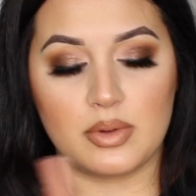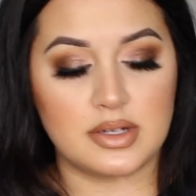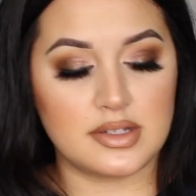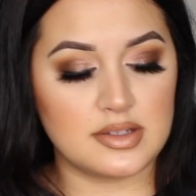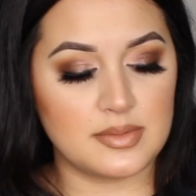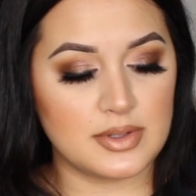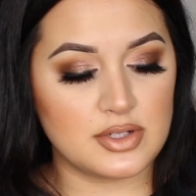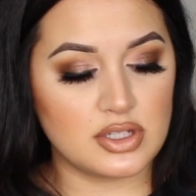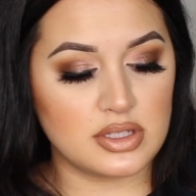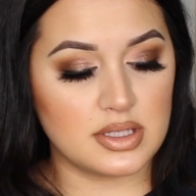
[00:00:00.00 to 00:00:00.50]
I wanted
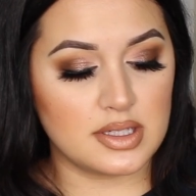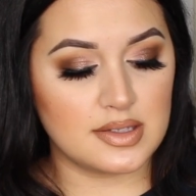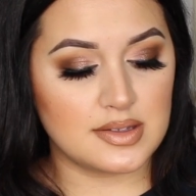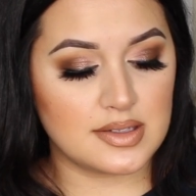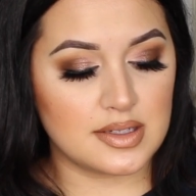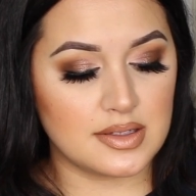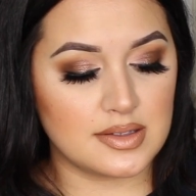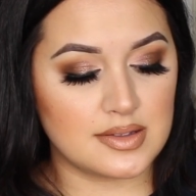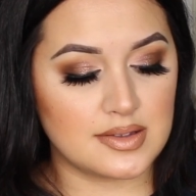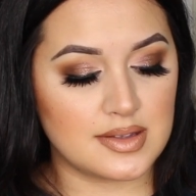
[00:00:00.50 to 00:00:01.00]
to mention this
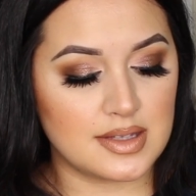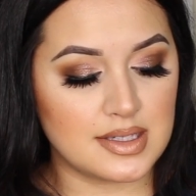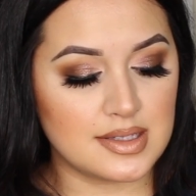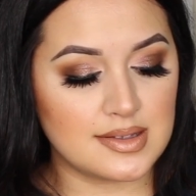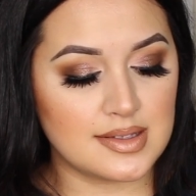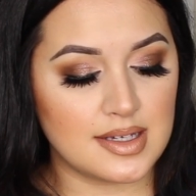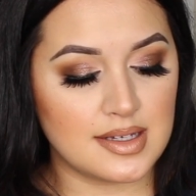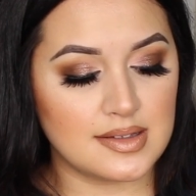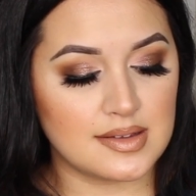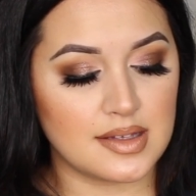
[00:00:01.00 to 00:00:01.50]
because
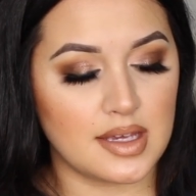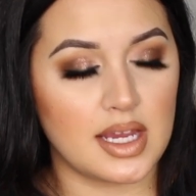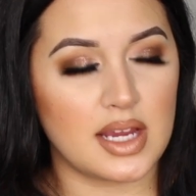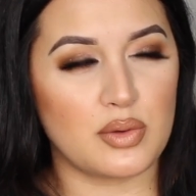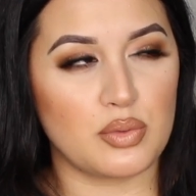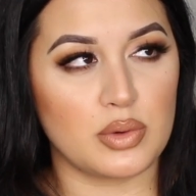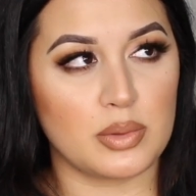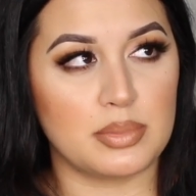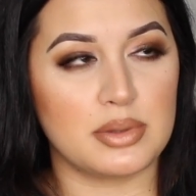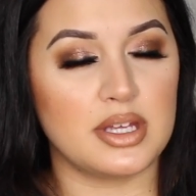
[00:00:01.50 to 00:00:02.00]
this has
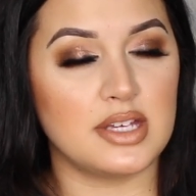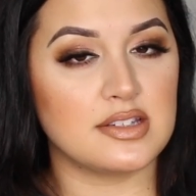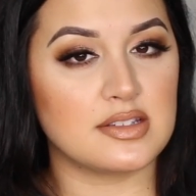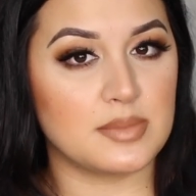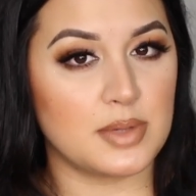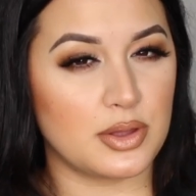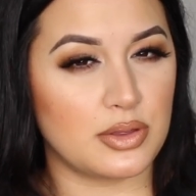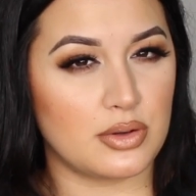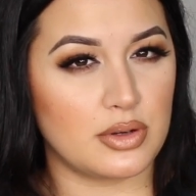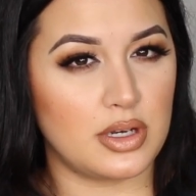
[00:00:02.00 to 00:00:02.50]
like
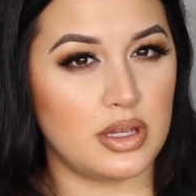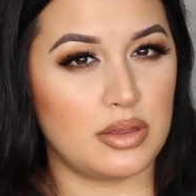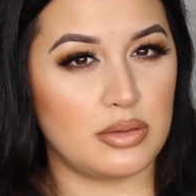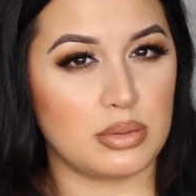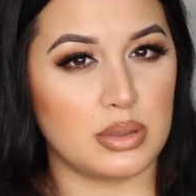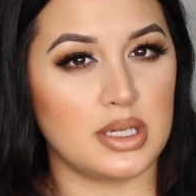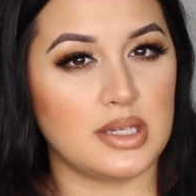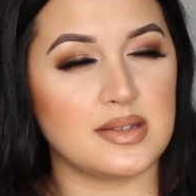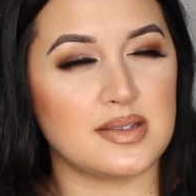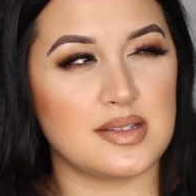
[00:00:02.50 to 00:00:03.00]
replaced my
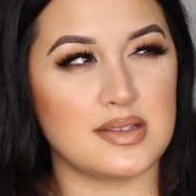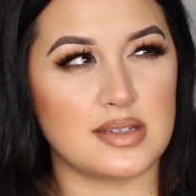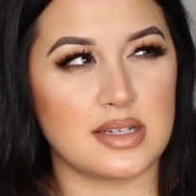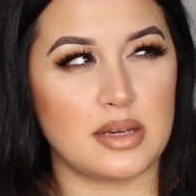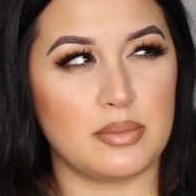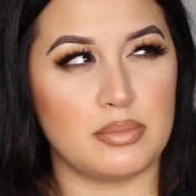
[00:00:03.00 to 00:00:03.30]
33 since